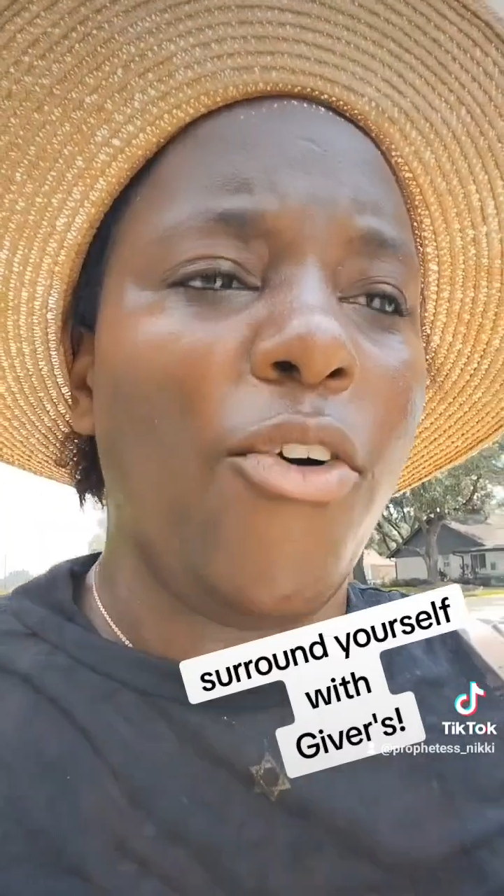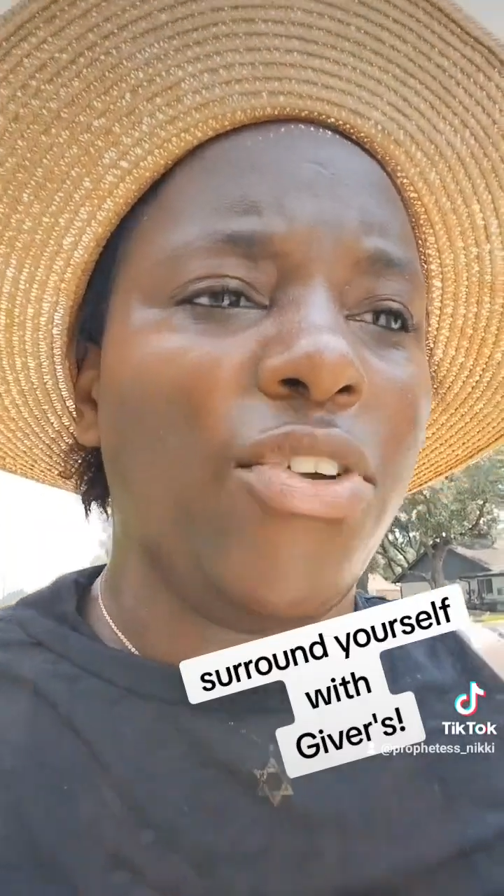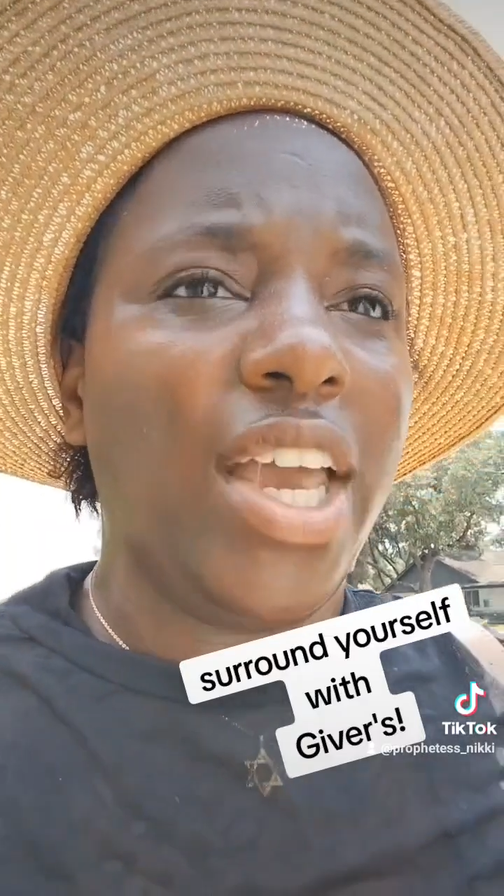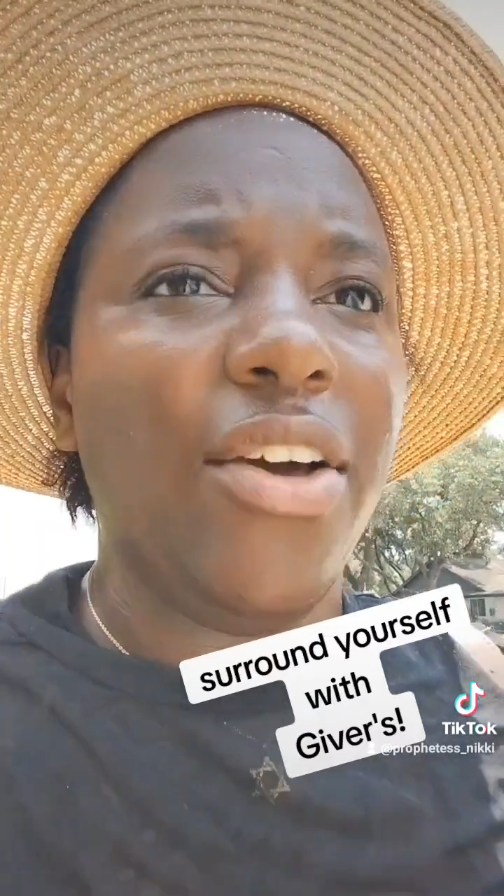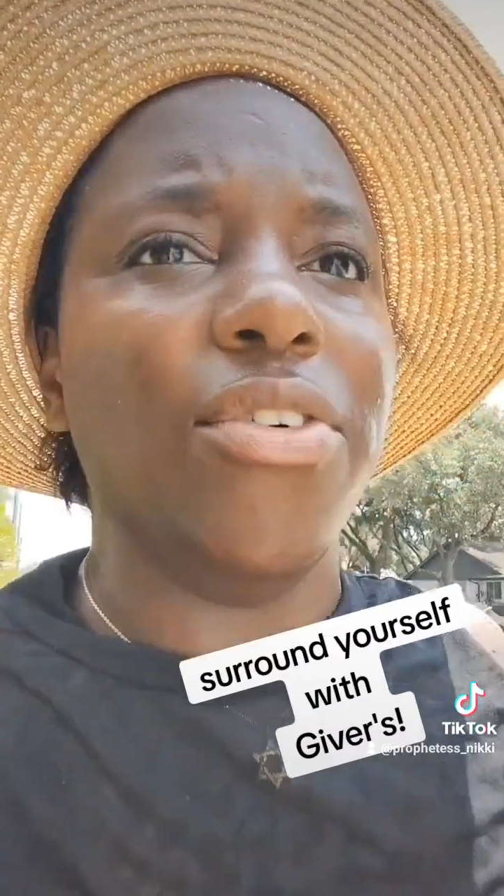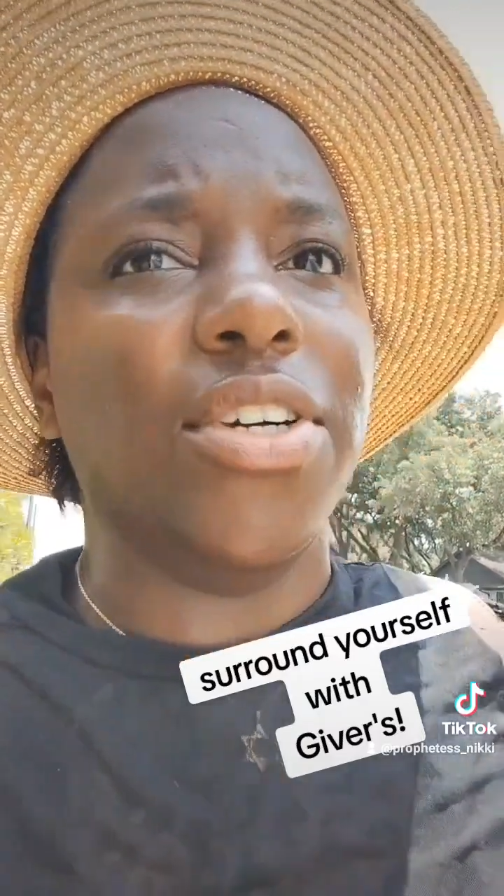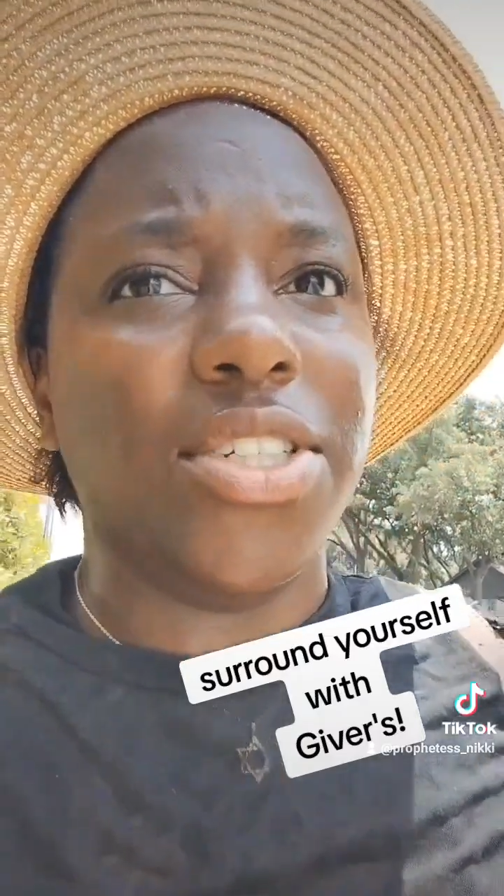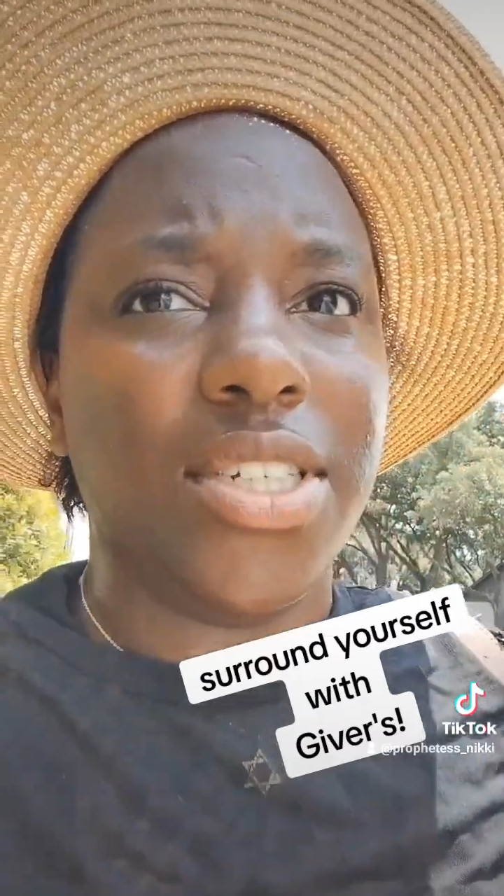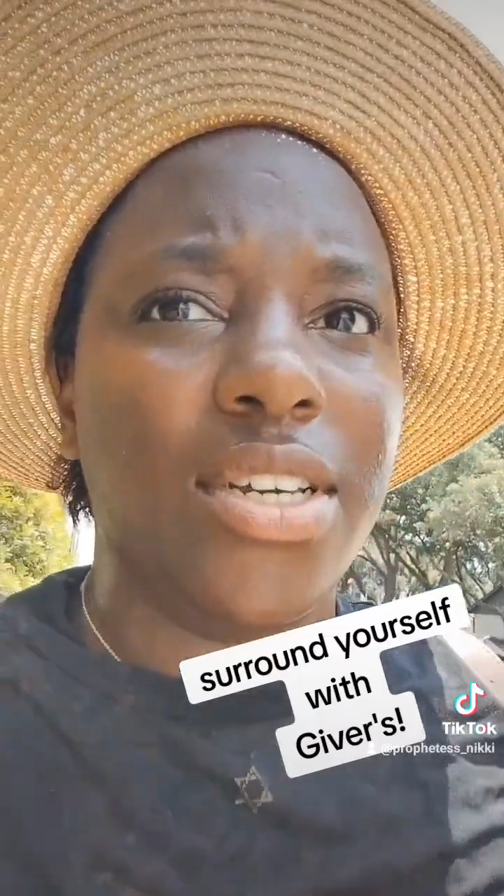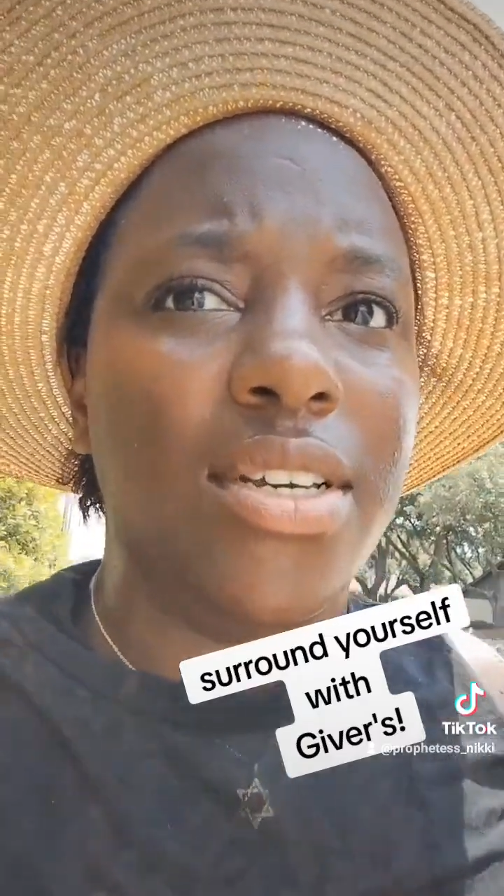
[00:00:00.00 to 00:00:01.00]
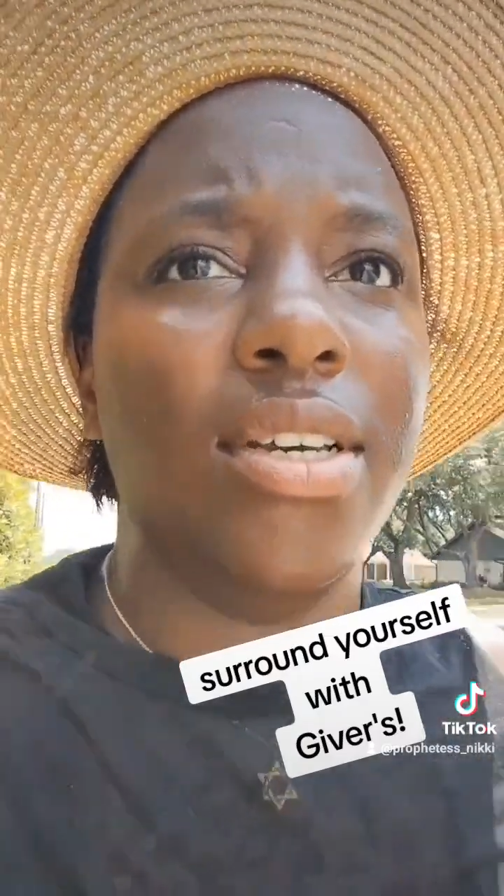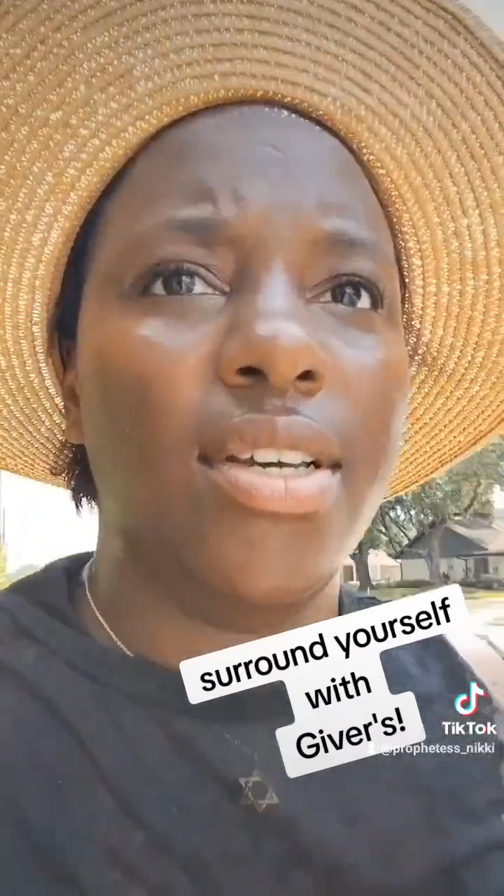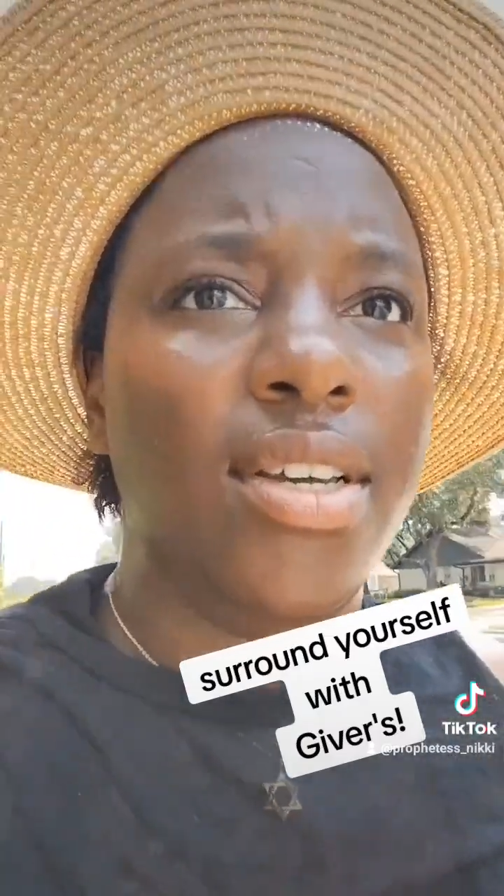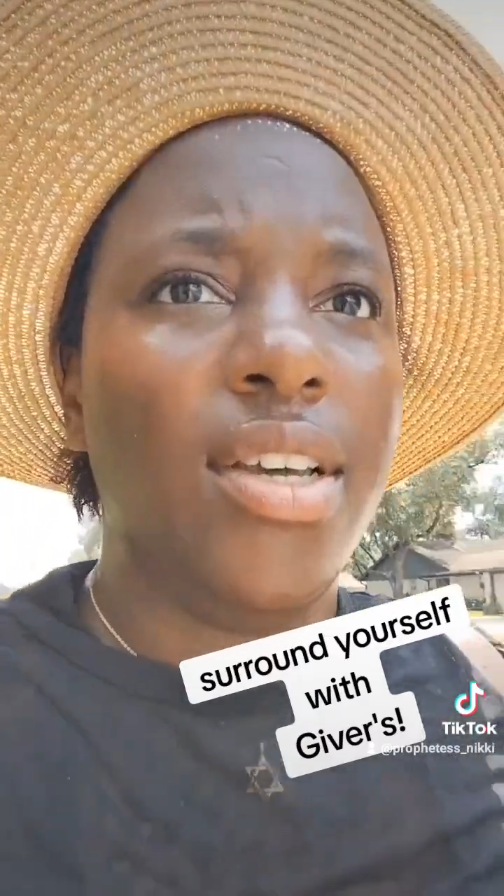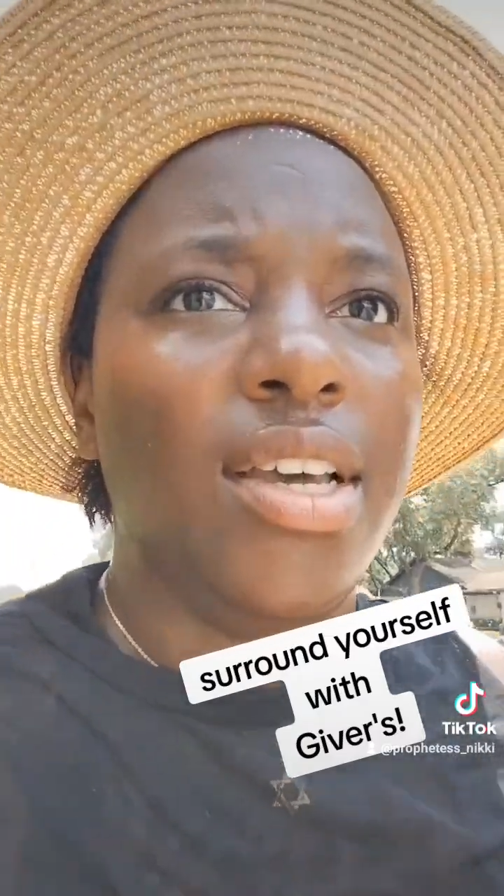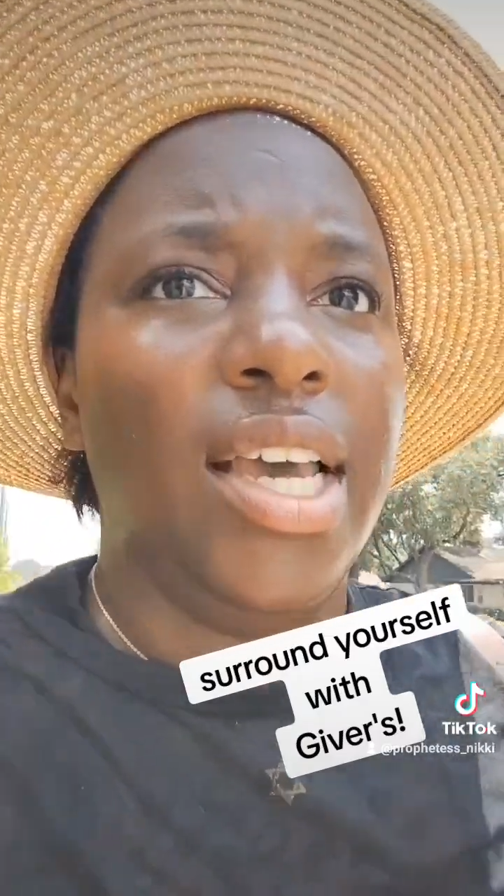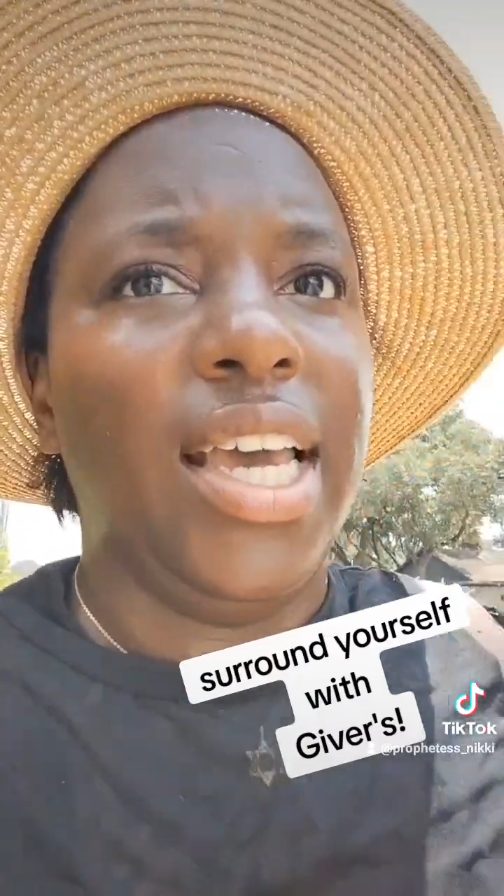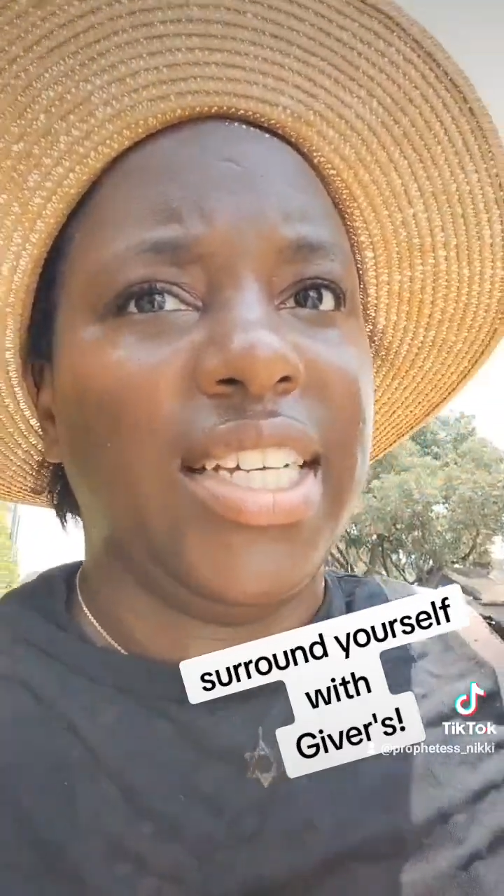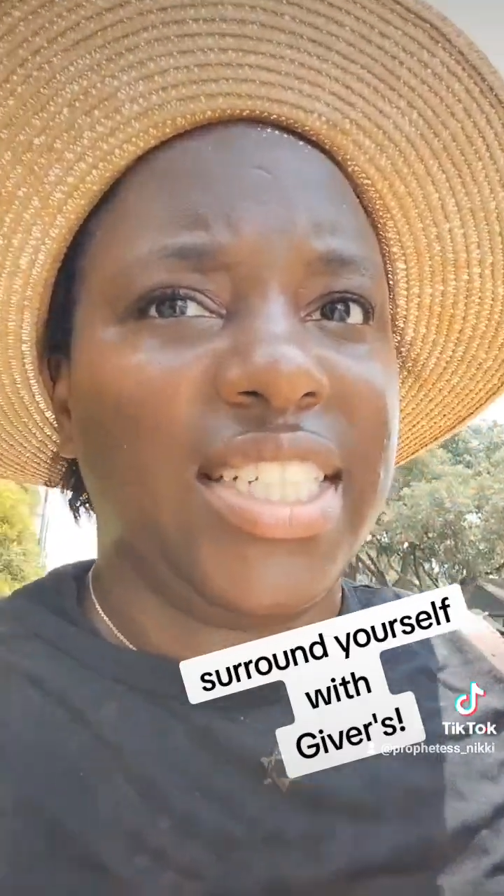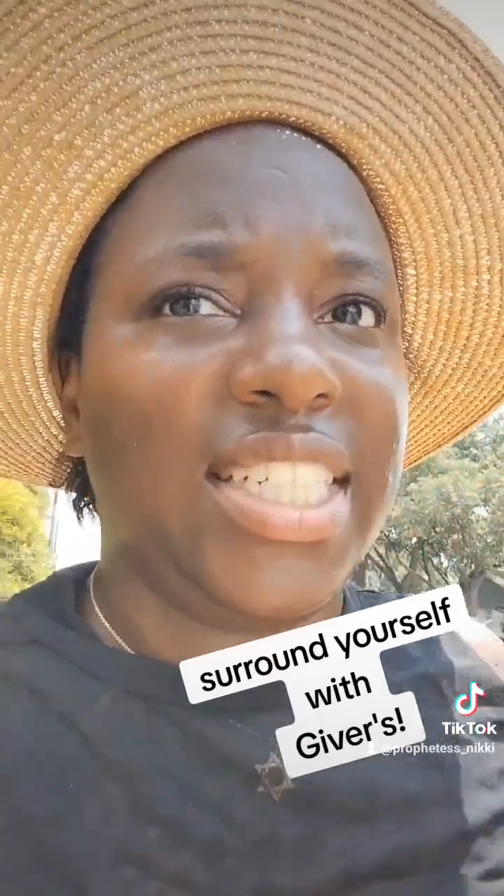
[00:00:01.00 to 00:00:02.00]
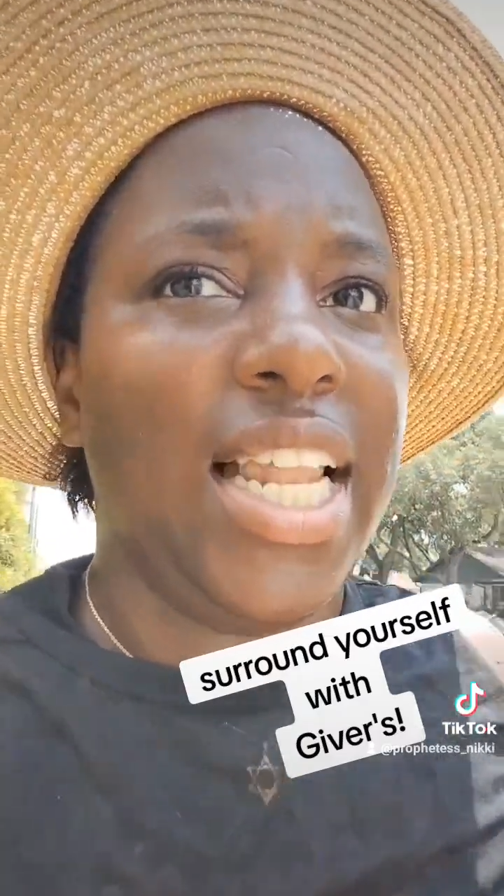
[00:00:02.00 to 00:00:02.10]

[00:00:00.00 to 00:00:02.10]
me, and I got you,